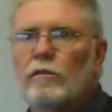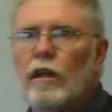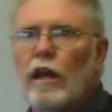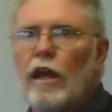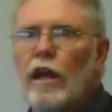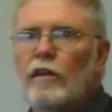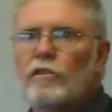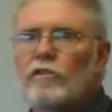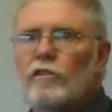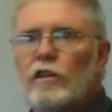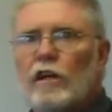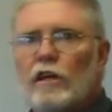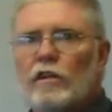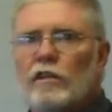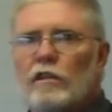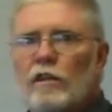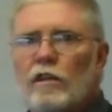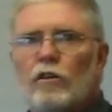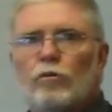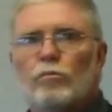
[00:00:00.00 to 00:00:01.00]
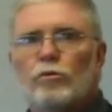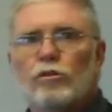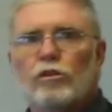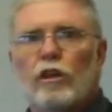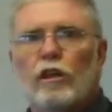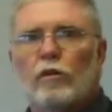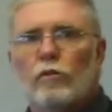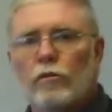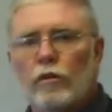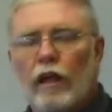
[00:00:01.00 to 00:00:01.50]
That agitation helps to
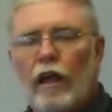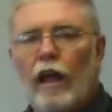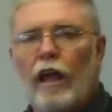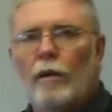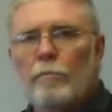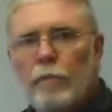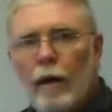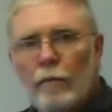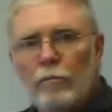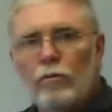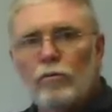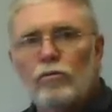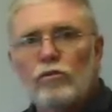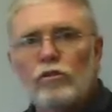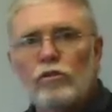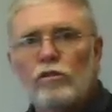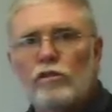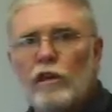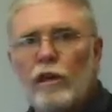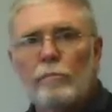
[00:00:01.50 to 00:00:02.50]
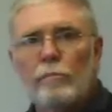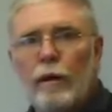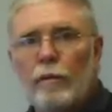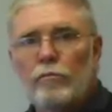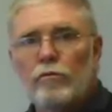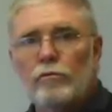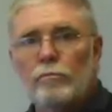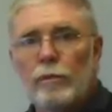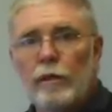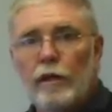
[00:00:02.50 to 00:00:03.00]
get rid of air bubbles because air
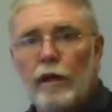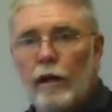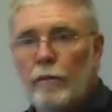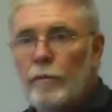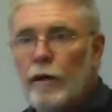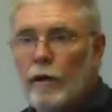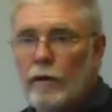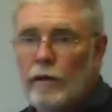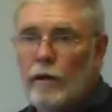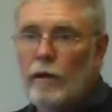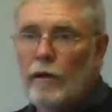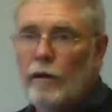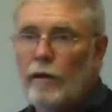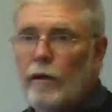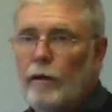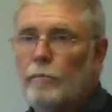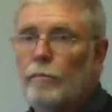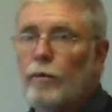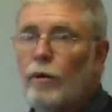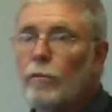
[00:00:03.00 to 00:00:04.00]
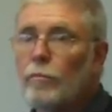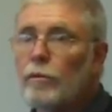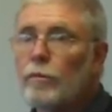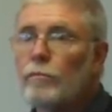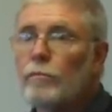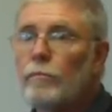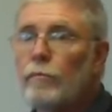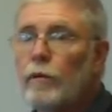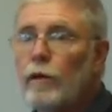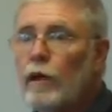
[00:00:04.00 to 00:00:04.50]
bubbles become a, a, a
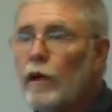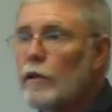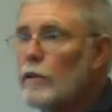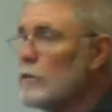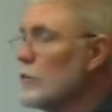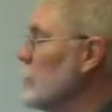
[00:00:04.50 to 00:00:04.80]
problem and